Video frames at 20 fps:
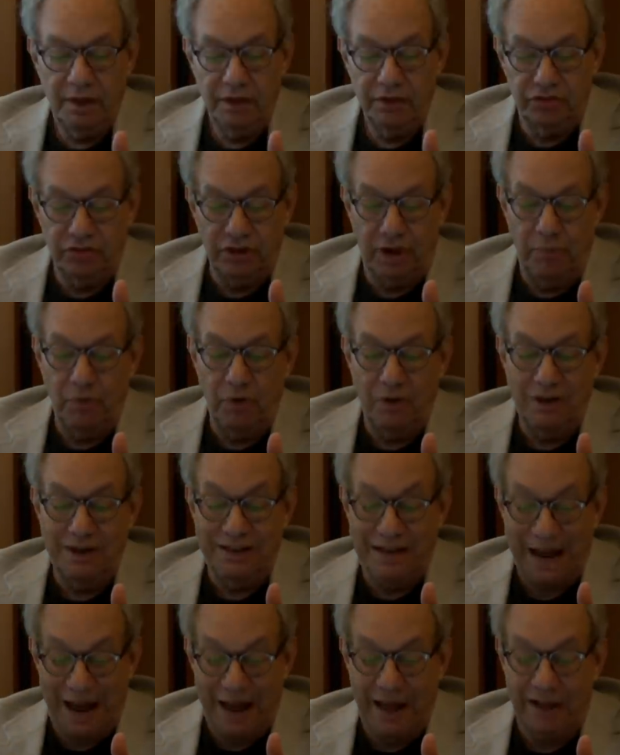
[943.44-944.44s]
Someone
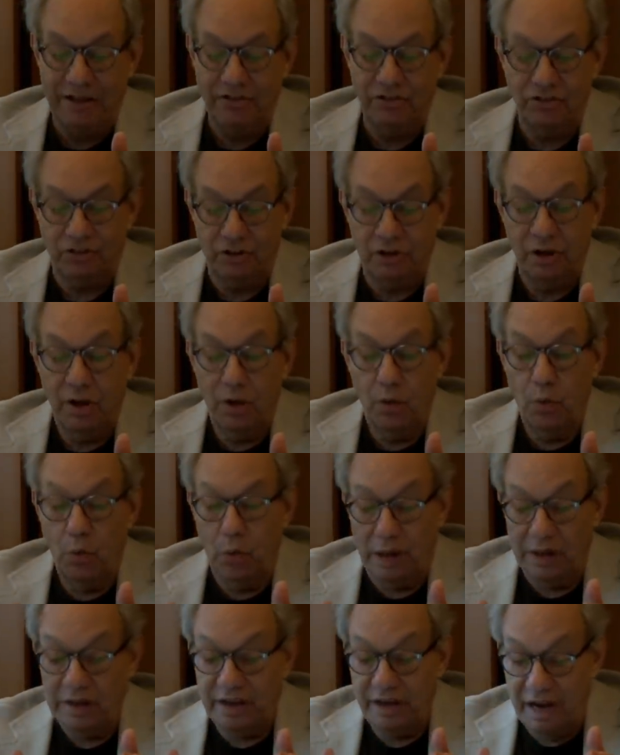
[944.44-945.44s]
danced
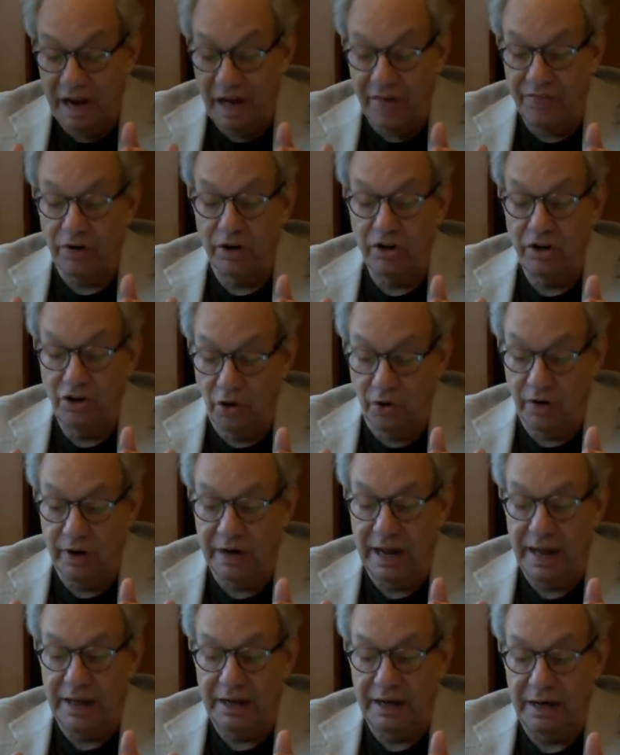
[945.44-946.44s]
while another
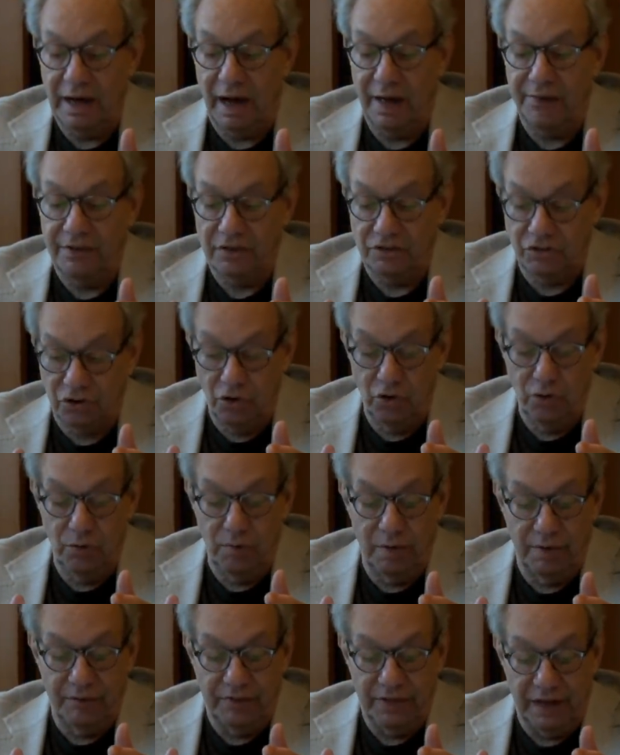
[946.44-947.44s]
urinated on the
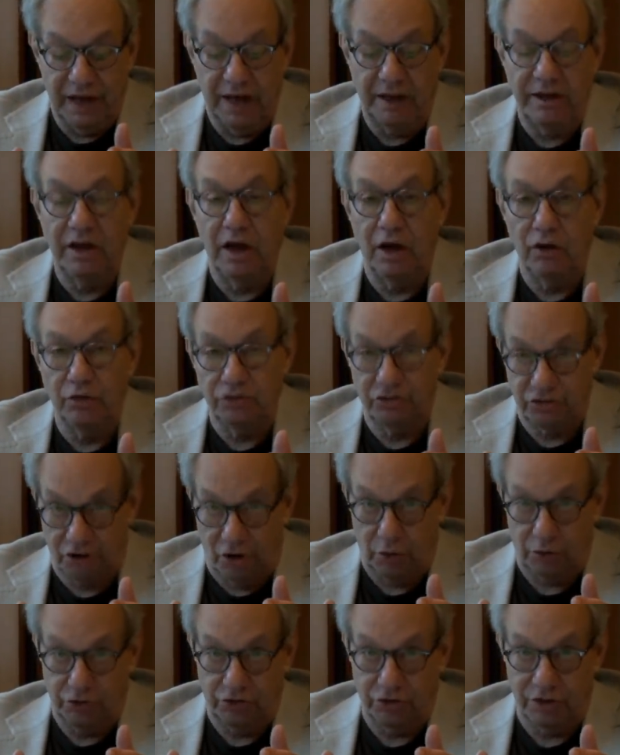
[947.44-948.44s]
tomb of the unknown
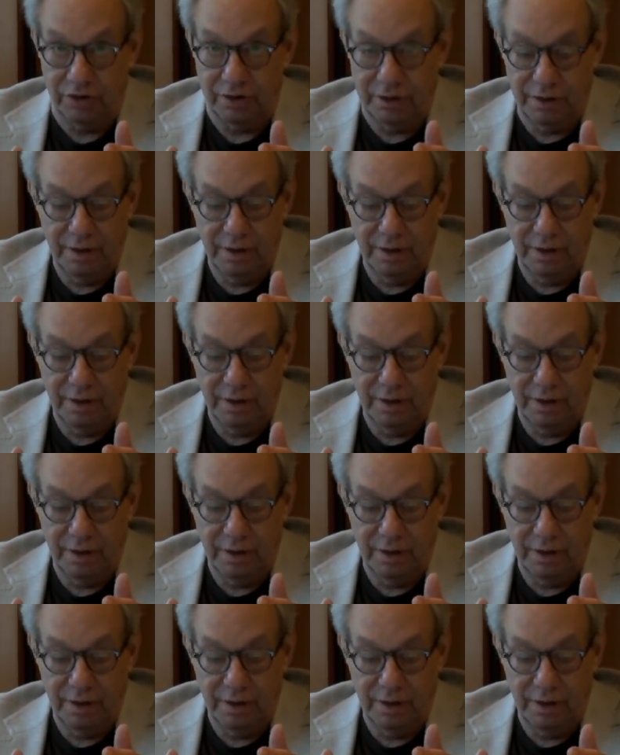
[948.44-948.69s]
soldier,